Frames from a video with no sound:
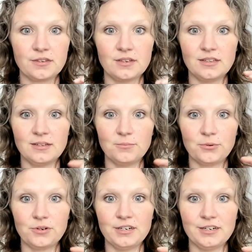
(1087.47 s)
and then
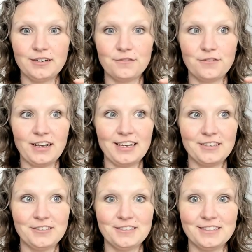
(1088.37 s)
put it in a
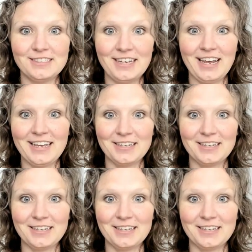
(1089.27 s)
vial and then take